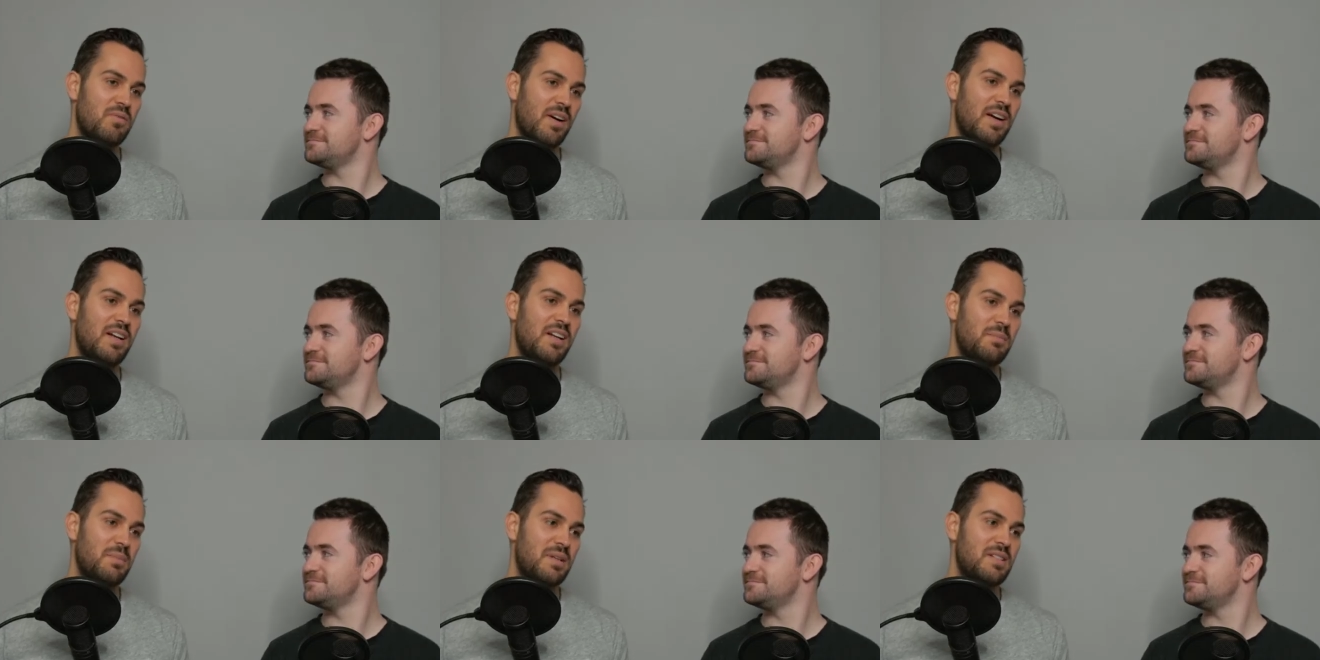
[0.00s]

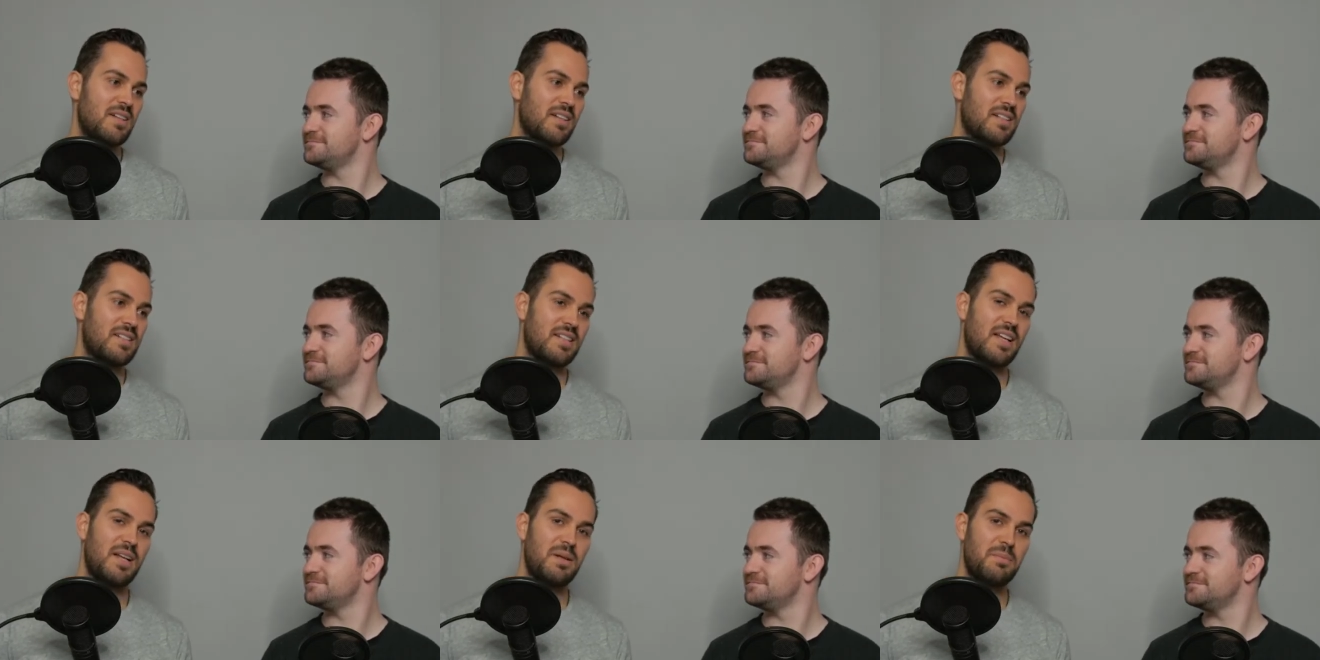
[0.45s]
Speaker 1: Failure means like
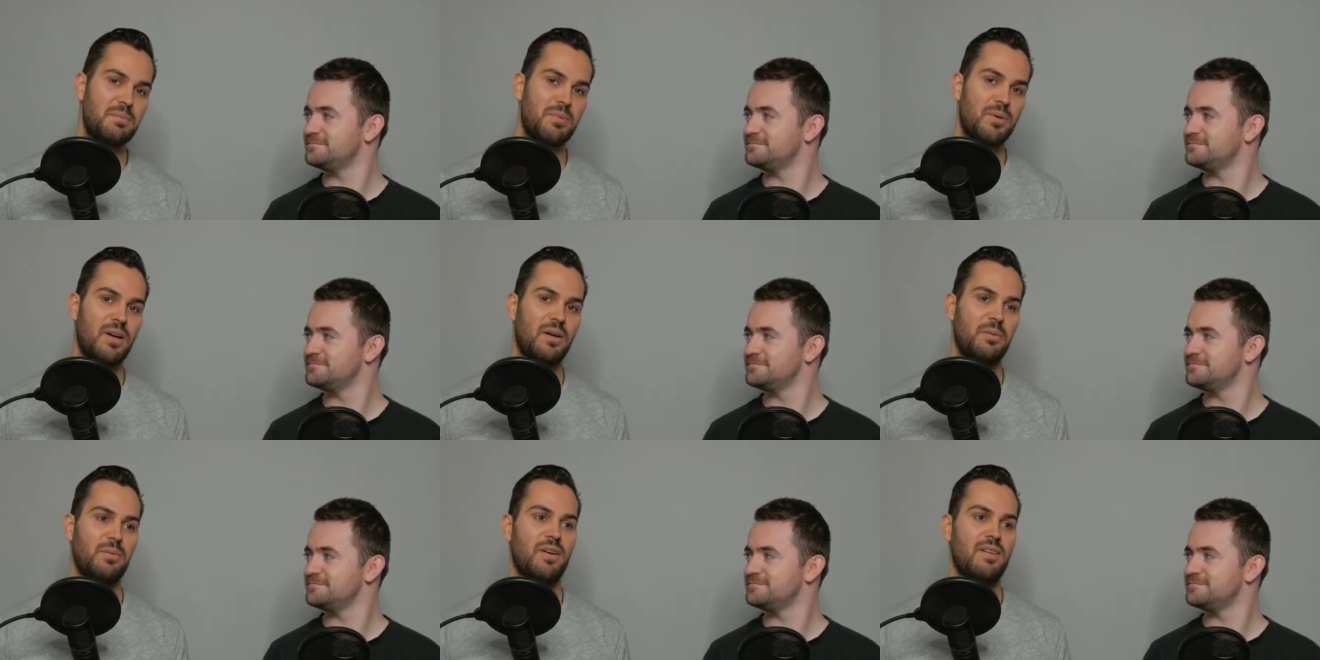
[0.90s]
it's an end
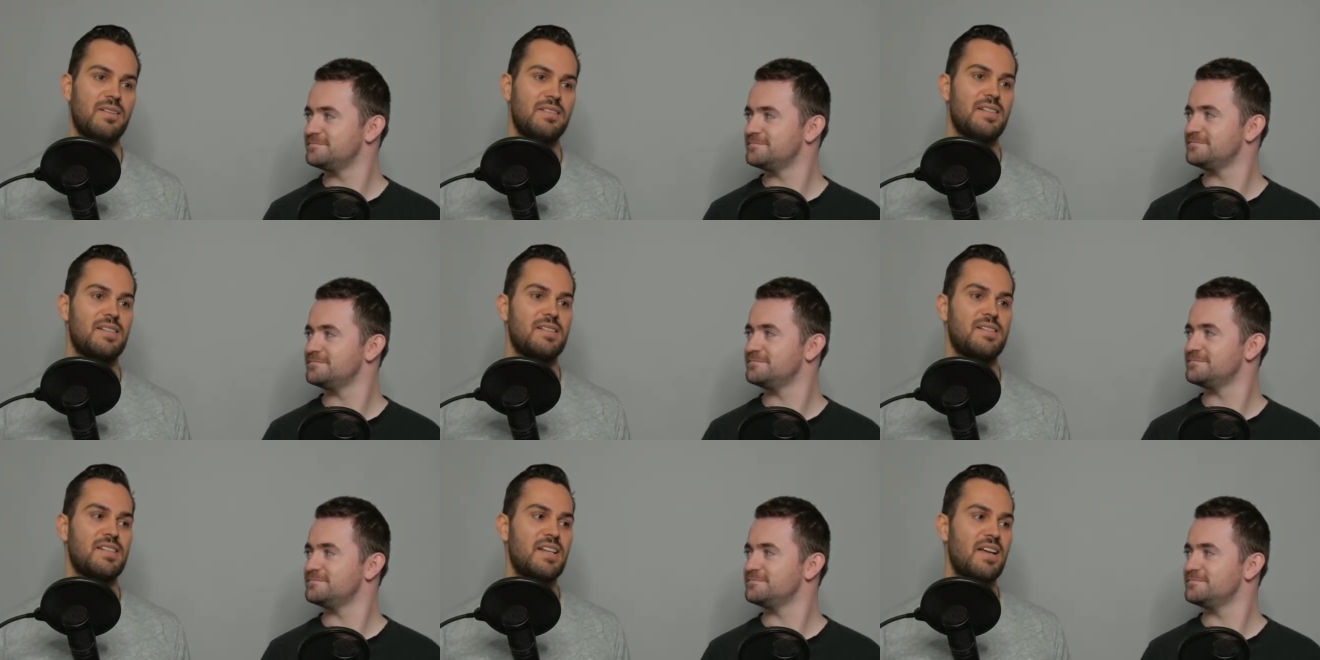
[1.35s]
point, whereas
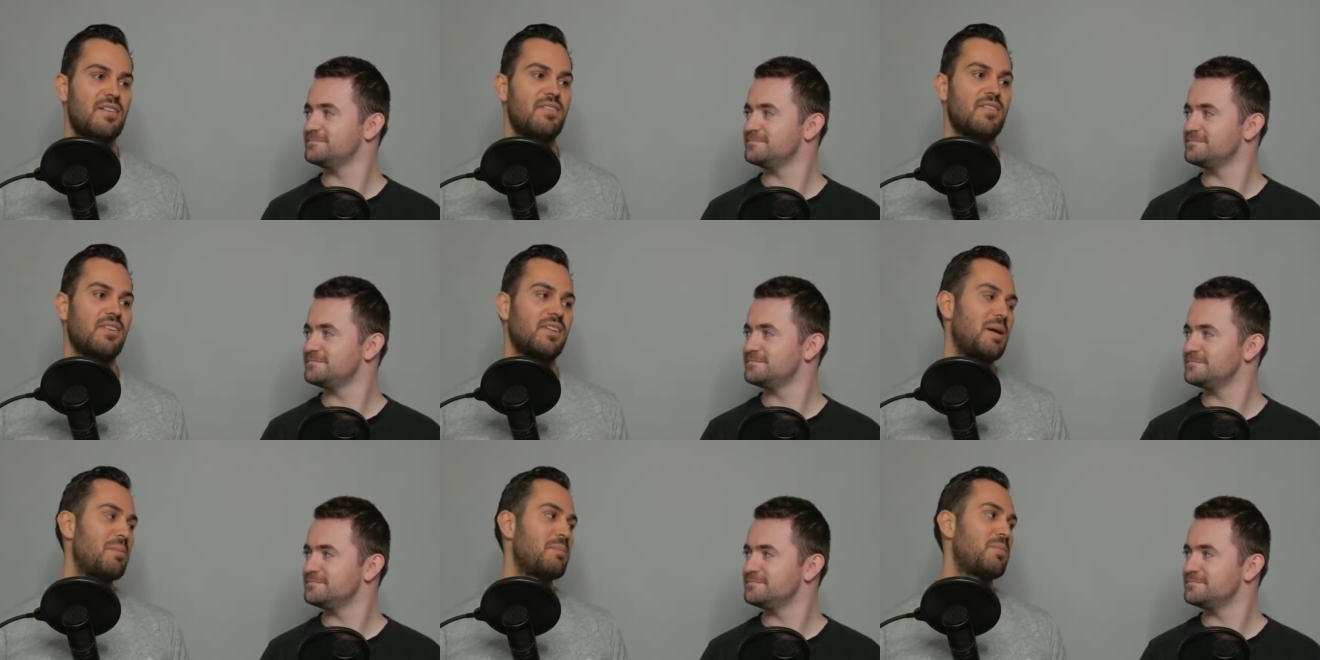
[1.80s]
there's
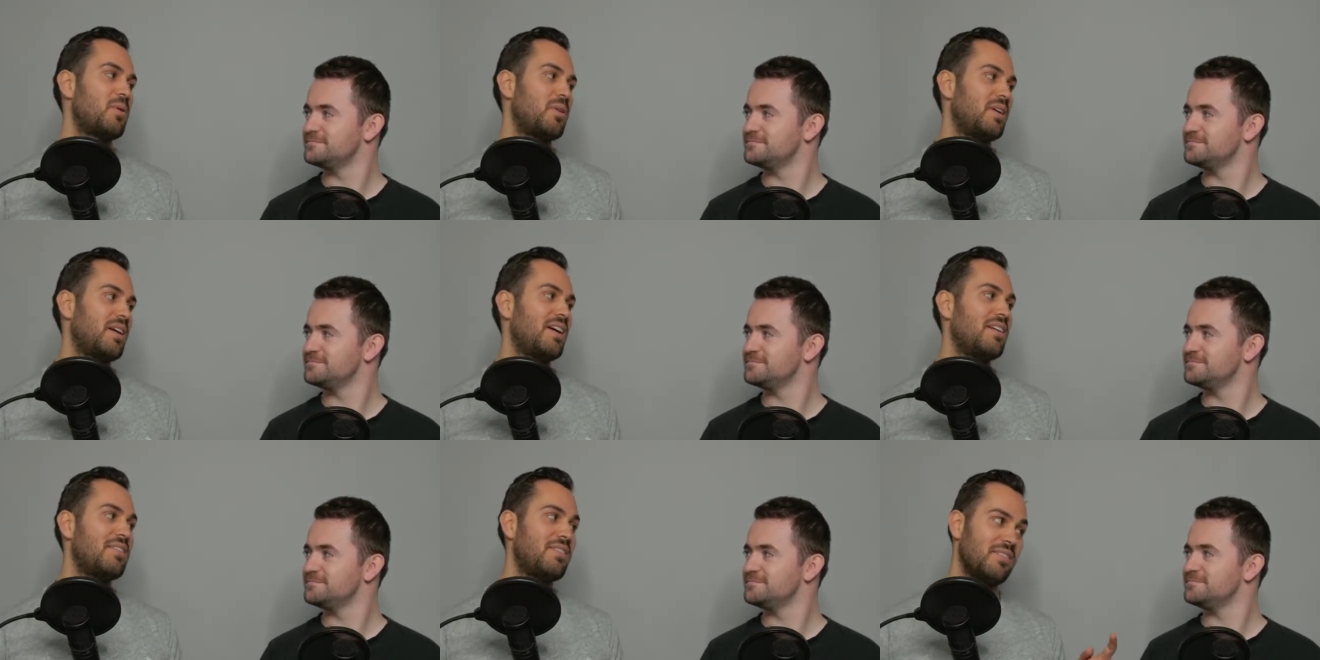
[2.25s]
never an end
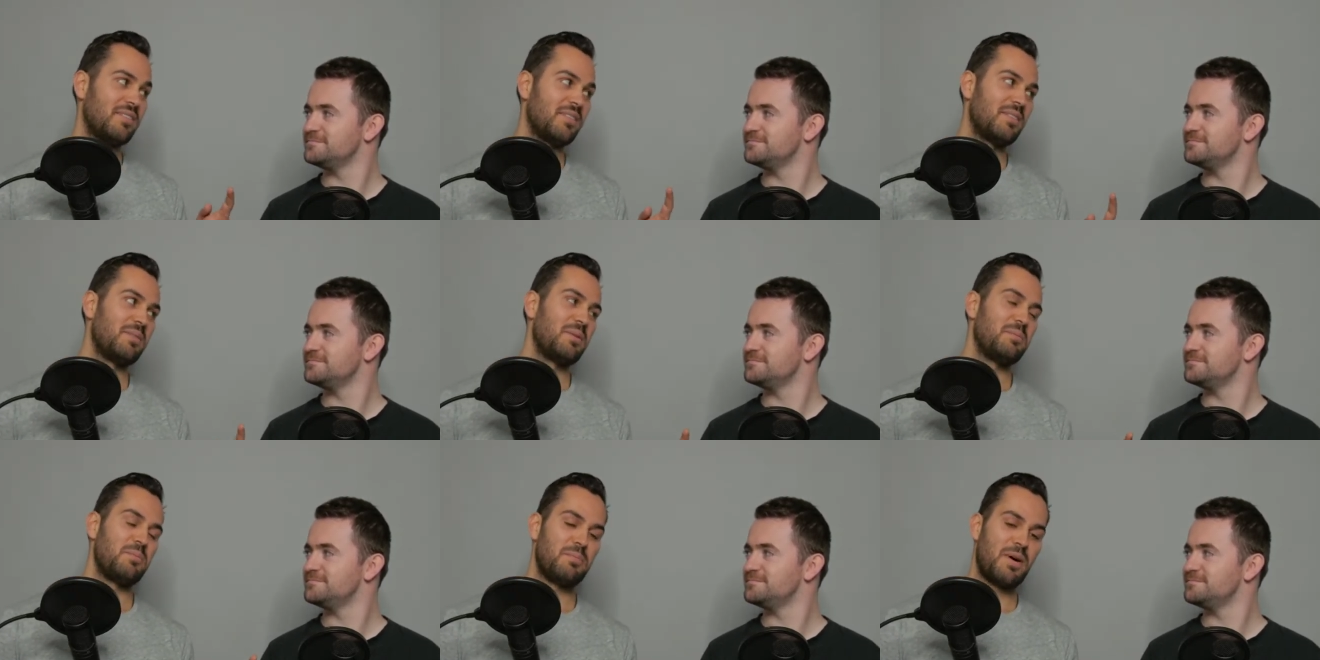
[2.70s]
point. If
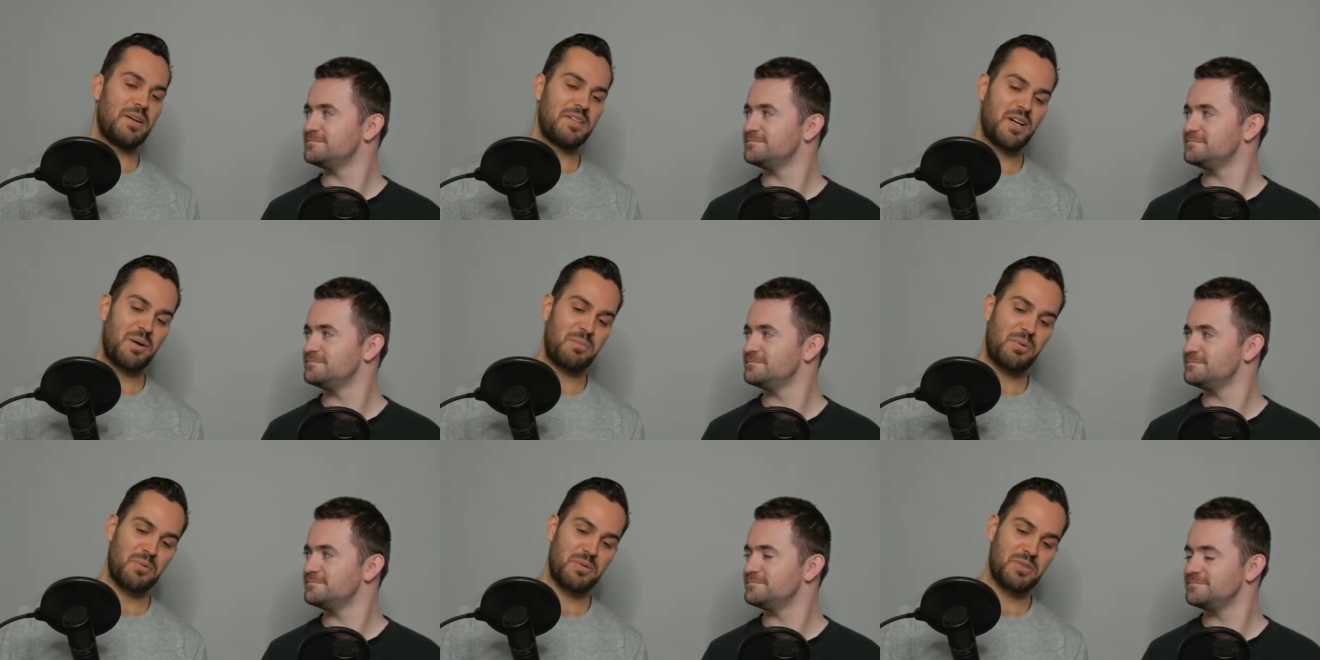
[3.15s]
my
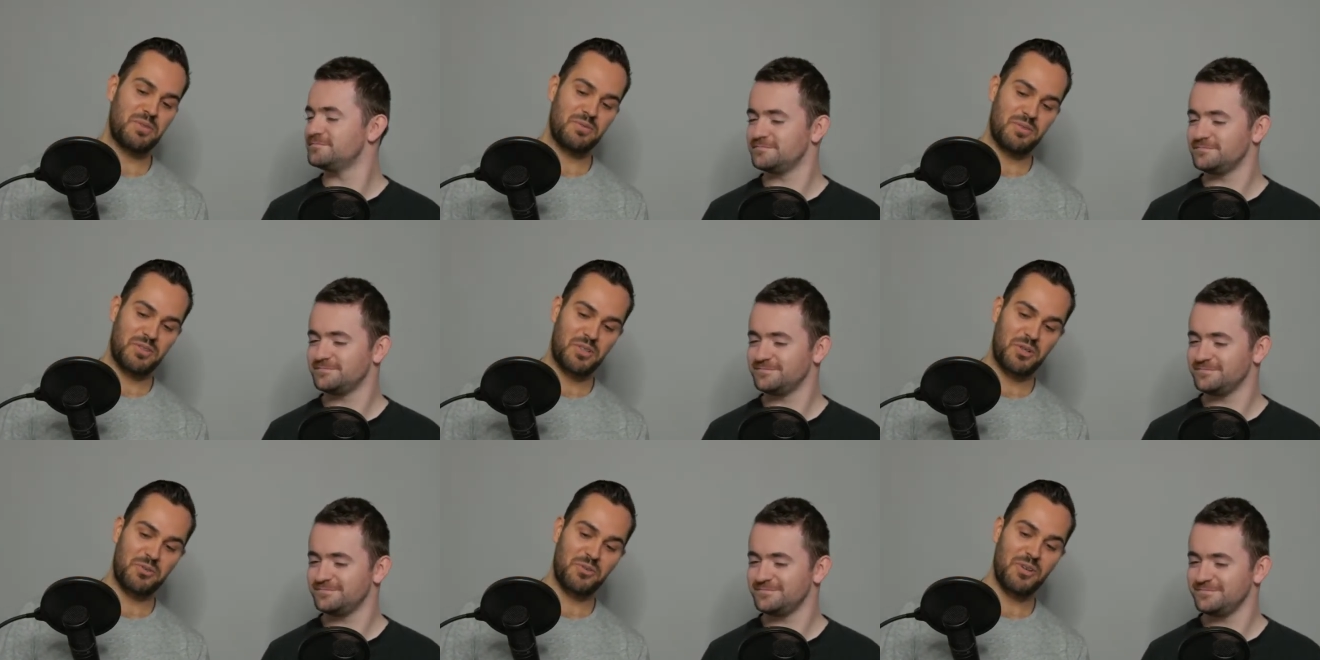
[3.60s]
typo was
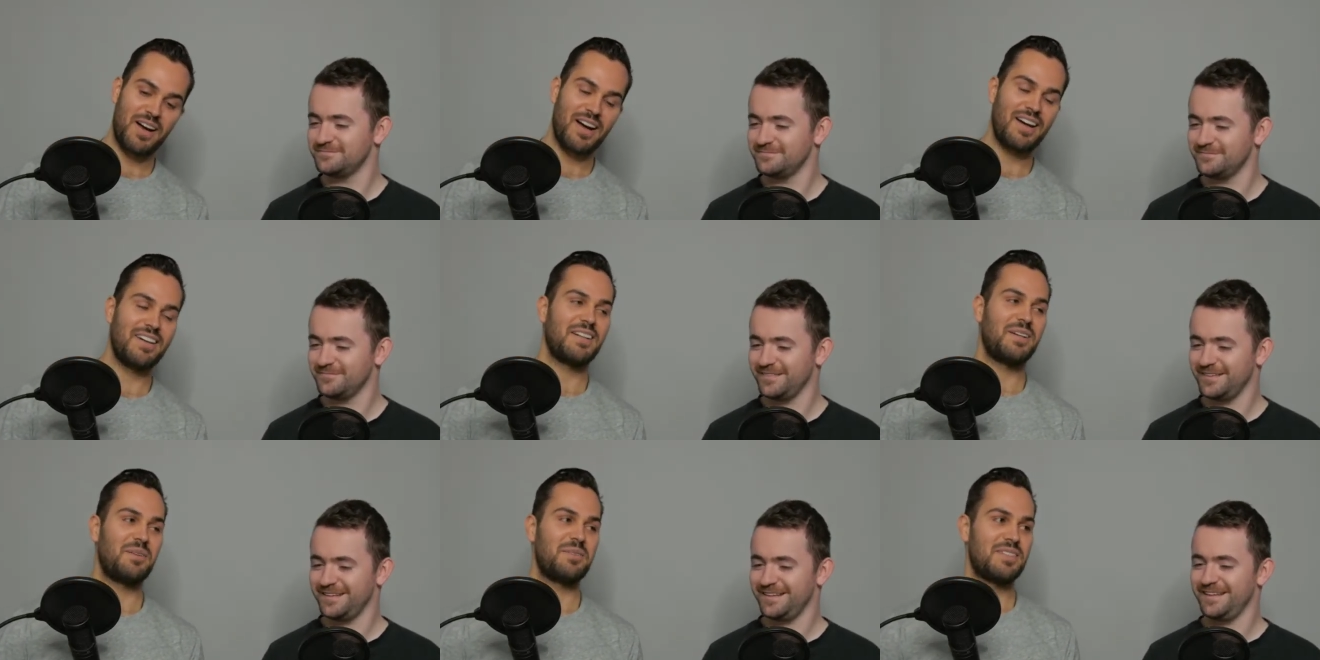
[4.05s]

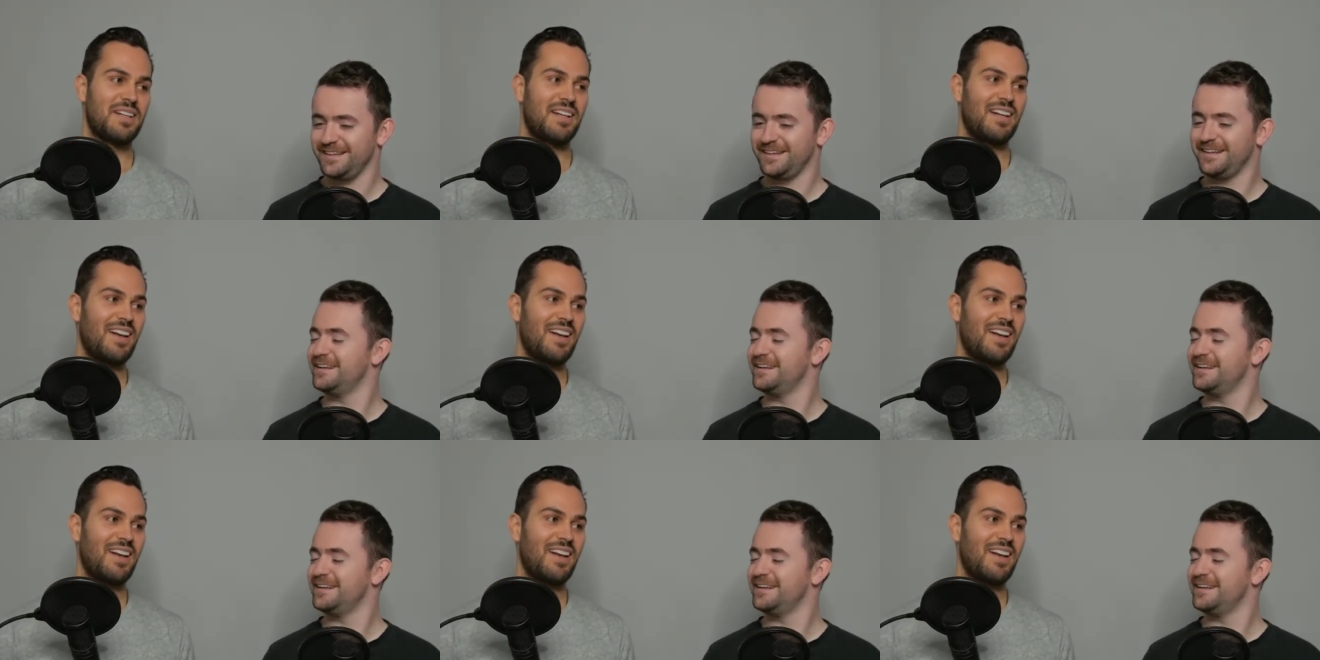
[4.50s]
correct, it would say